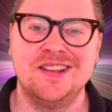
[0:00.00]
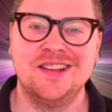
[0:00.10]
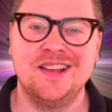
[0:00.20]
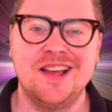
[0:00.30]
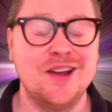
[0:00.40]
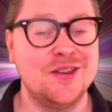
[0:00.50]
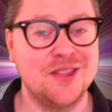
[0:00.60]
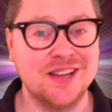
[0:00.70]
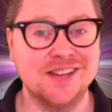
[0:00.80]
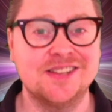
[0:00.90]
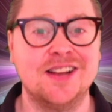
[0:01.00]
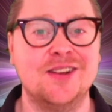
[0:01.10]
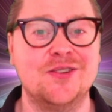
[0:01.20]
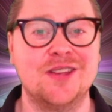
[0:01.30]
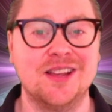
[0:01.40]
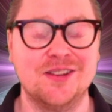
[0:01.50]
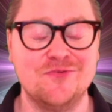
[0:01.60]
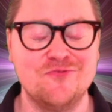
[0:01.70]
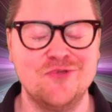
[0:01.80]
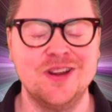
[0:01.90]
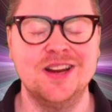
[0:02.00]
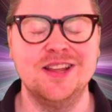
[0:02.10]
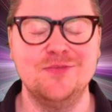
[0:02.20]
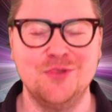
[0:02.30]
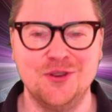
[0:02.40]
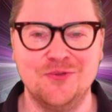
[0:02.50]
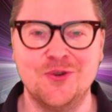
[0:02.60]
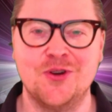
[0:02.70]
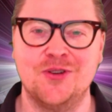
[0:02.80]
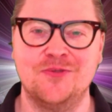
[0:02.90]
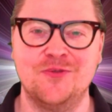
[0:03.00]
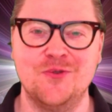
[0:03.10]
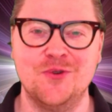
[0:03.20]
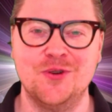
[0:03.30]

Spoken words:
And things are looking really beautiful going forward.